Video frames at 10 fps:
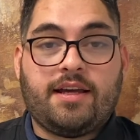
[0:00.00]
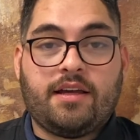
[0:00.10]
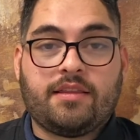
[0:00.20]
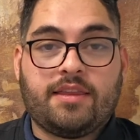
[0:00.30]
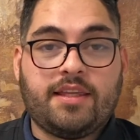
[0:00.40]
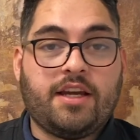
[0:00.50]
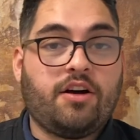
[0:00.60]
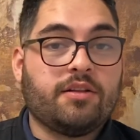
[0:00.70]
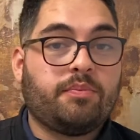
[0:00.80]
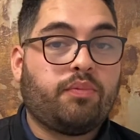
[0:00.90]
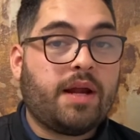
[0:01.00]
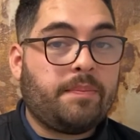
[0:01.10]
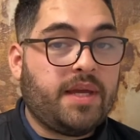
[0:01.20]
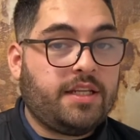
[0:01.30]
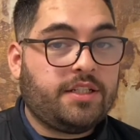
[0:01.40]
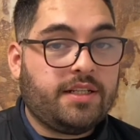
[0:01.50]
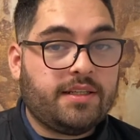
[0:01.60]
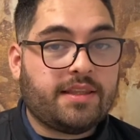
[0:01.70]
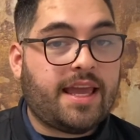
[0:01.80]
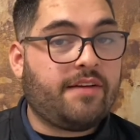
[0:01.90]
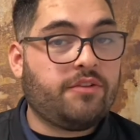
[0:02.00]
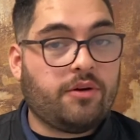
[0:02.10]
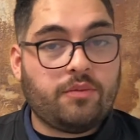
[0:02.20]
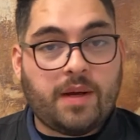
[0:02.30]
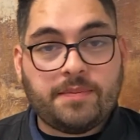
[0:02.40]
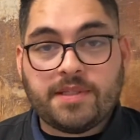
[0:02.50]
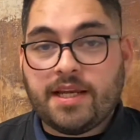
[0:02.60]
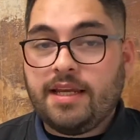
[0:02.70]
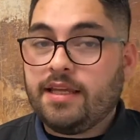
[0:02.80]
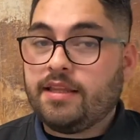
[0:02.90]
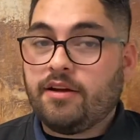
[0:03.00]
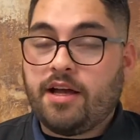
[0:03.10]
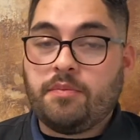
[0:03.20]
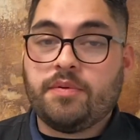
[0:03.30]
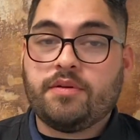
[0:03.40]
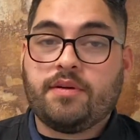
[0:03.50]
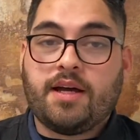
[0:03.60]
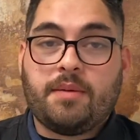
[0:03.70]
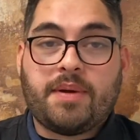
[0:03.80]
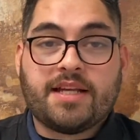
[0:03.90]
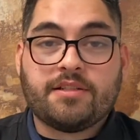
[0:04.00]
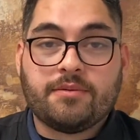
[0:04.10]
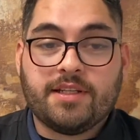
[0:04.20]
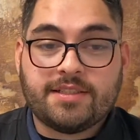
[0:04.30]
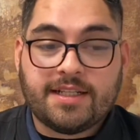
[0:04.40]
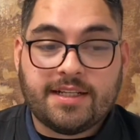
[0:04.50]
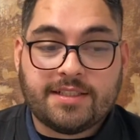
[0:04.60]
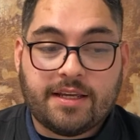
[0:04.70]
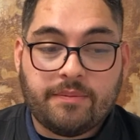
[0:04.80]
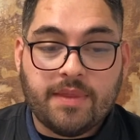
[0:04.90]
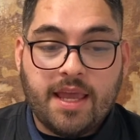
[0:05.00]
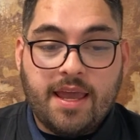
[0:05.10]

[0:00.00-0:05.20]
thing called Prep Agent. They have their own website, and they'll help you pass your real estate exam.